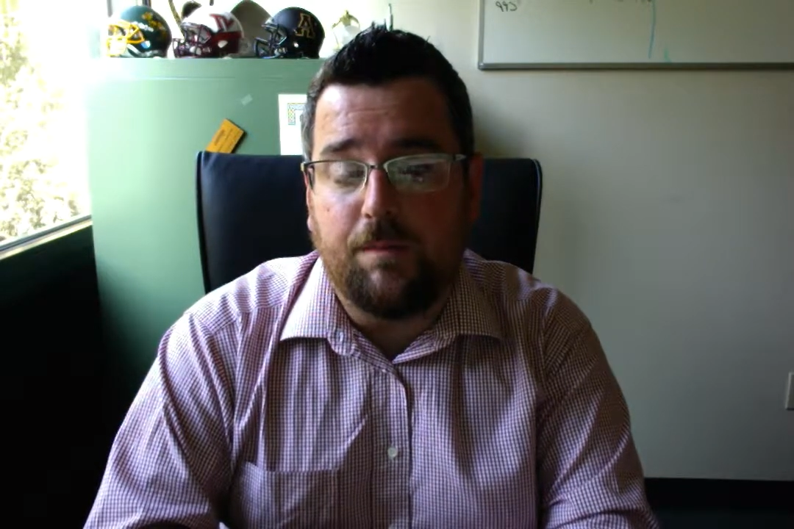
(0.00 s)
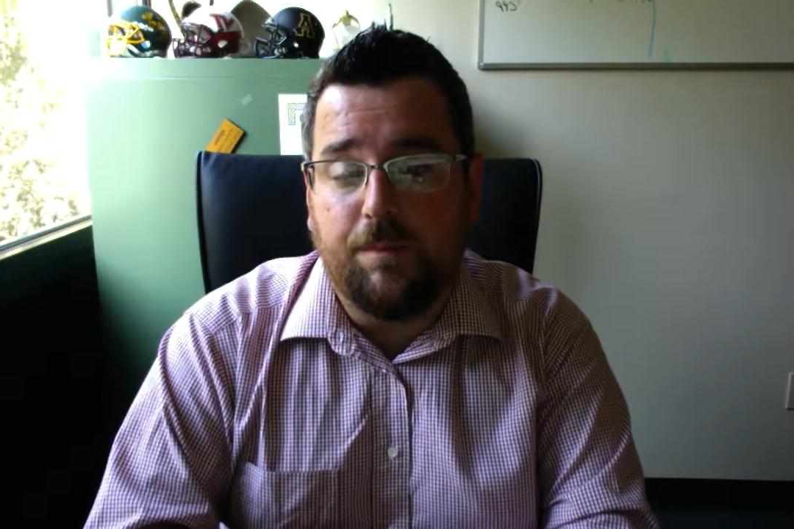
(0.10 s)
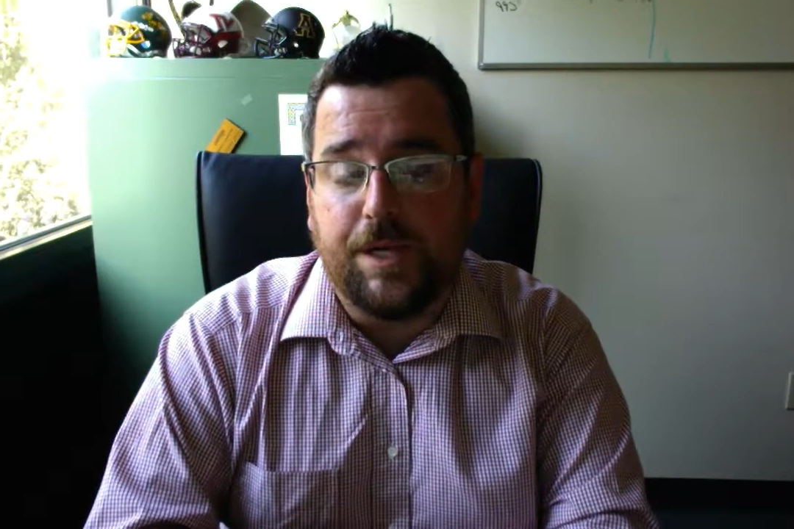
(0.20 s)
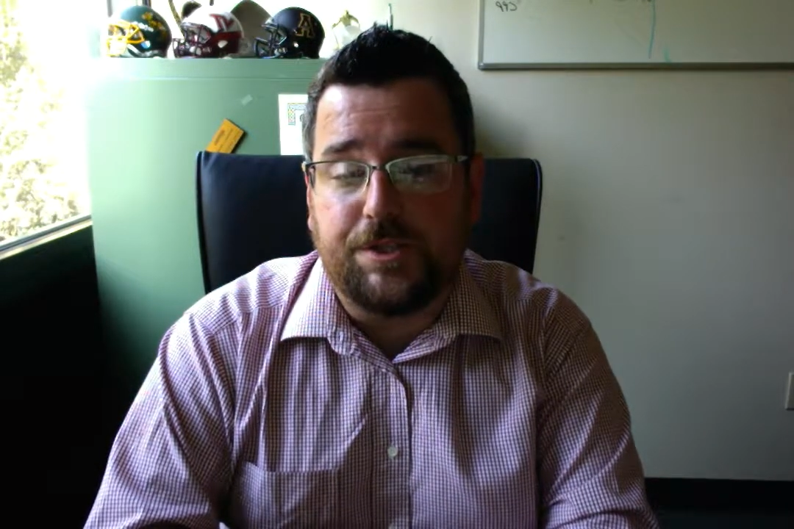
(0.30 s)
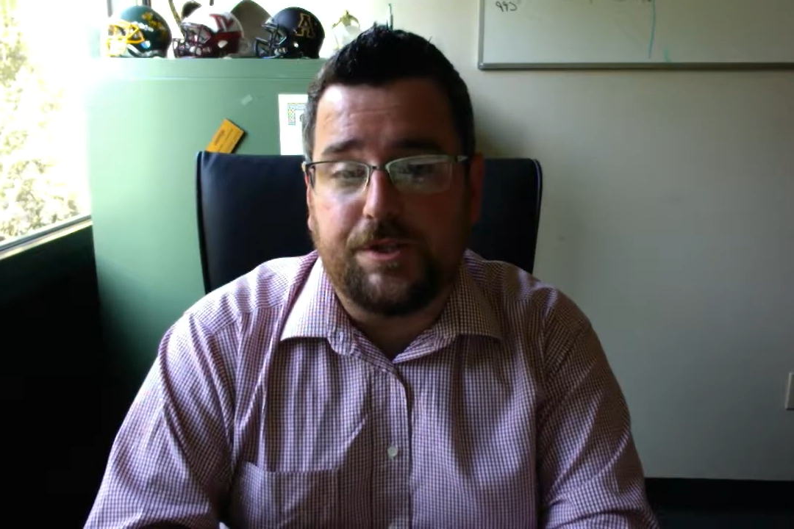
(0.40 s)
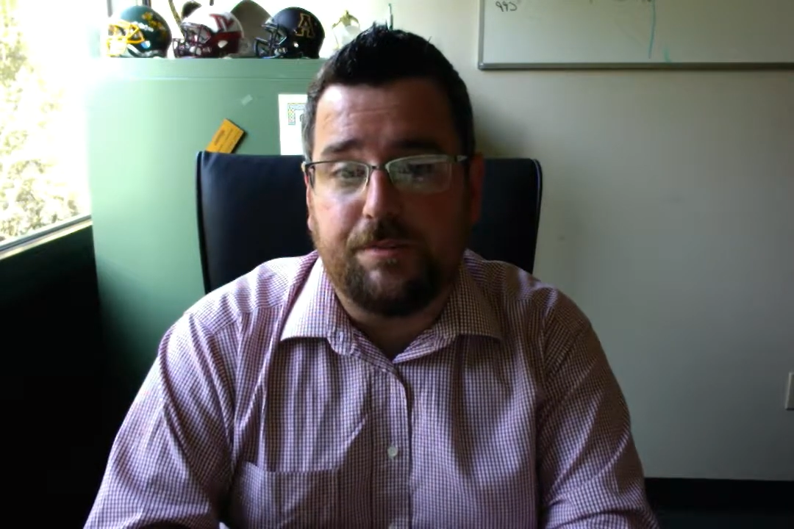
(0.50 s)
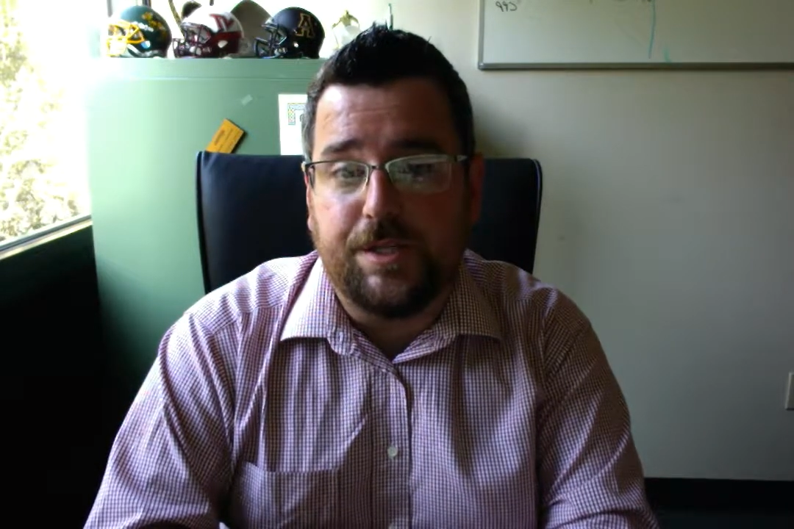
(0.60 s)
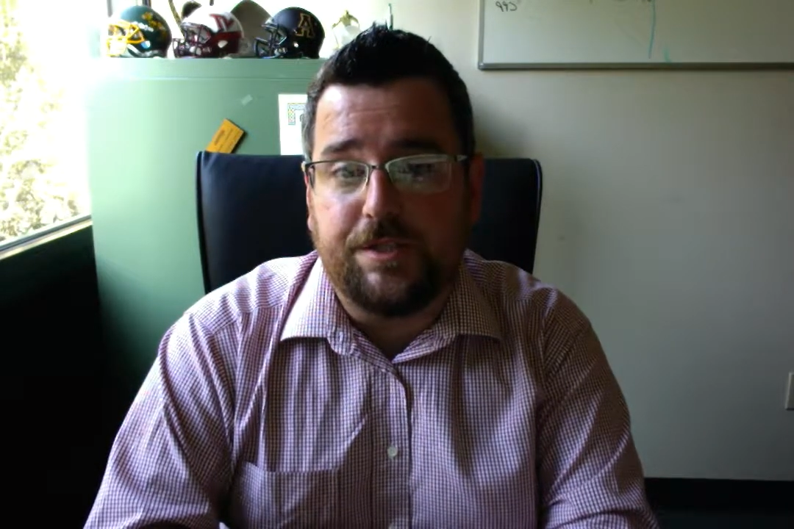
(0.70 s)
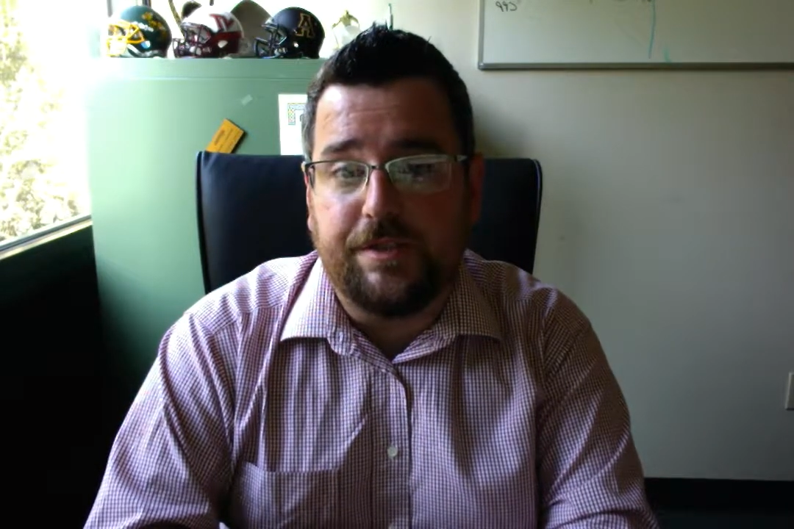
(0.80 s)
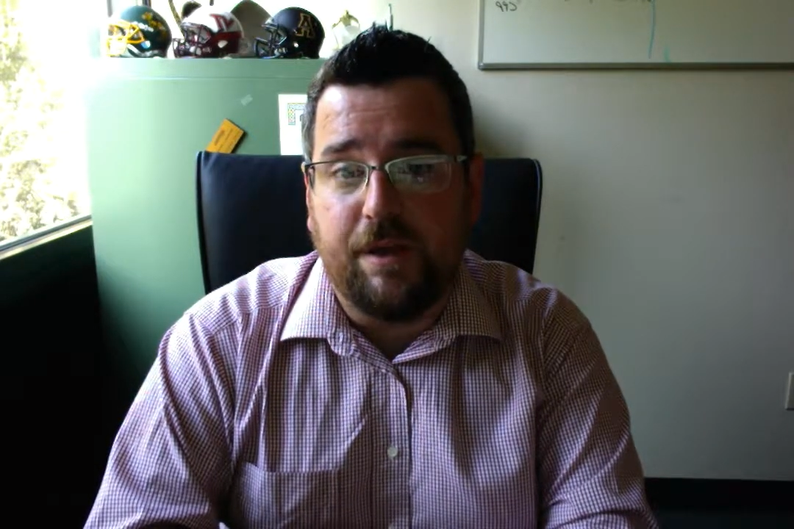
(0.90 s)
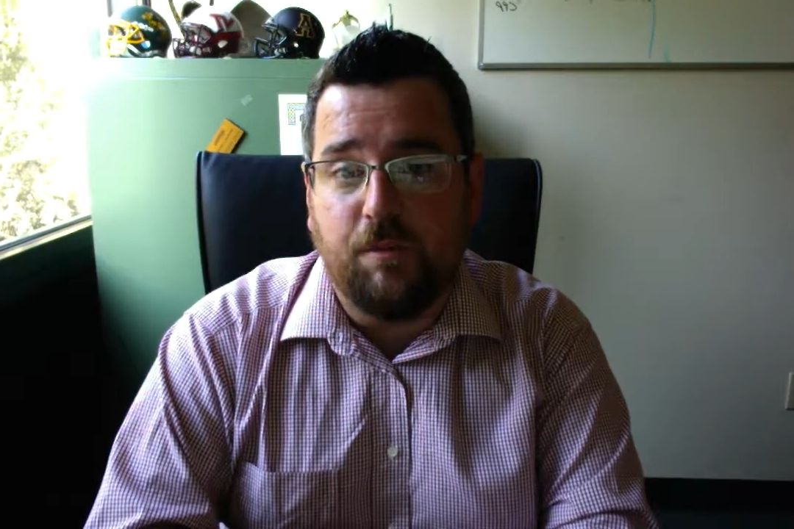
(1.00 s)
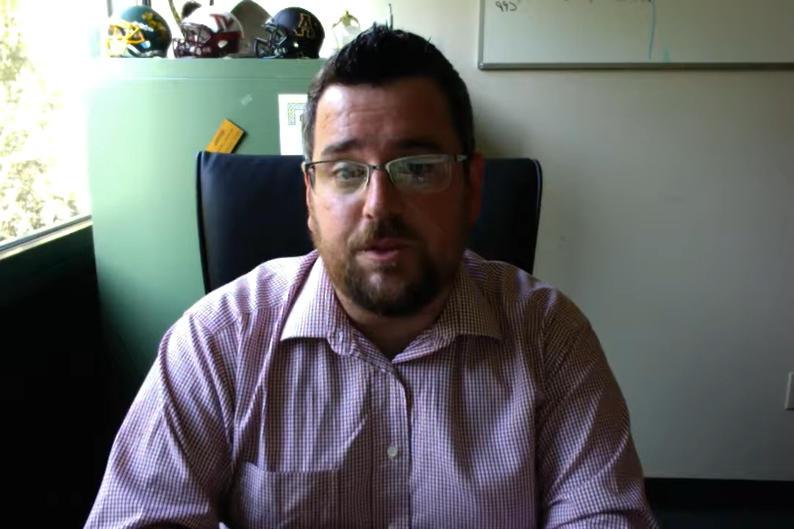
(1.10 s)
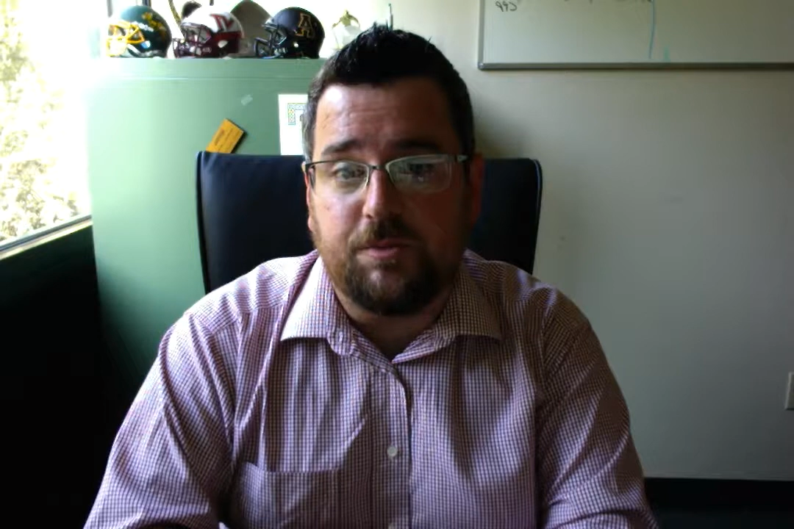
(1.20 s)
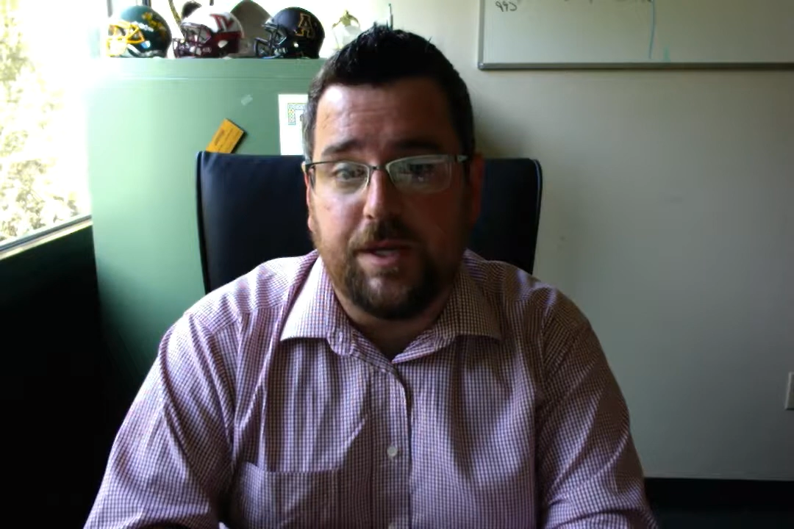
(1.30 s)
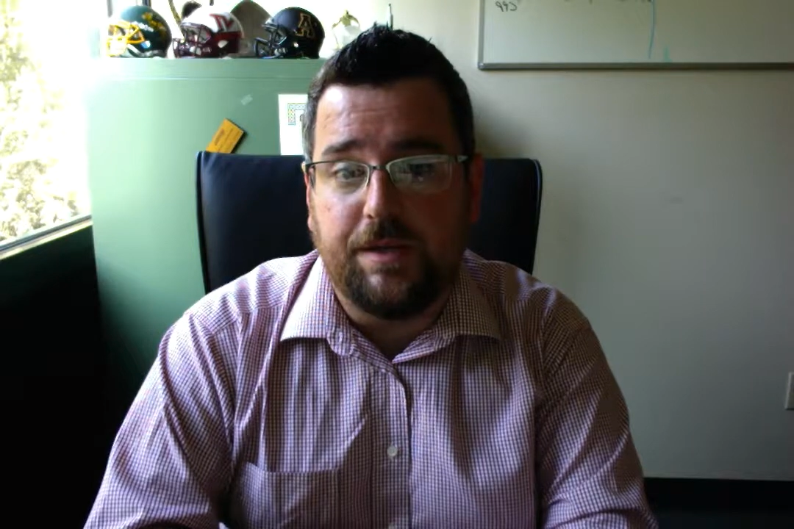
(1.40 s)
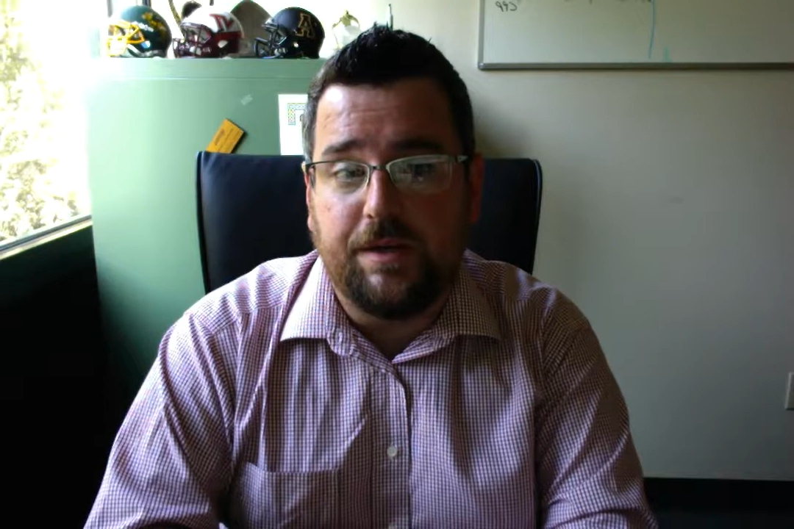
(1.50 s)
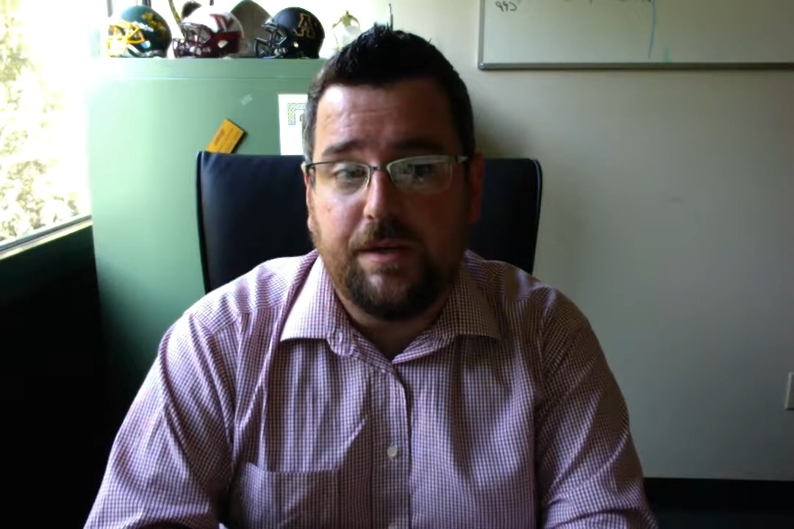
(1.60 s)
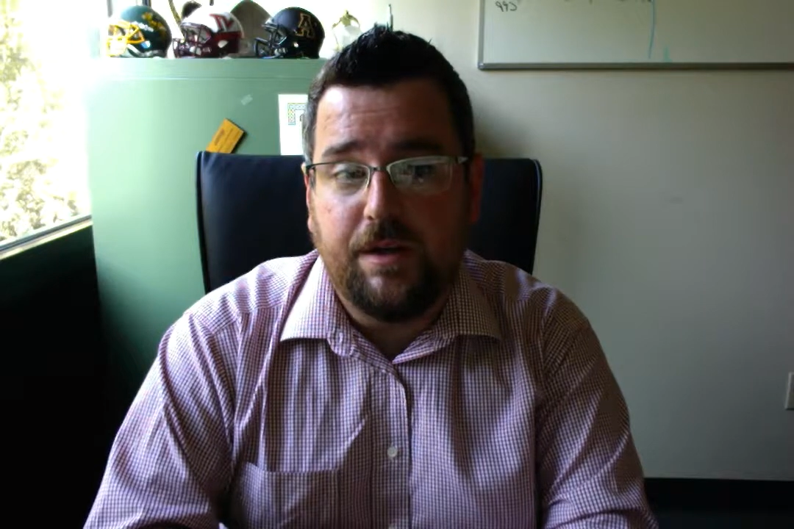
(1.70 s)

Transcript: make sure to mention that once we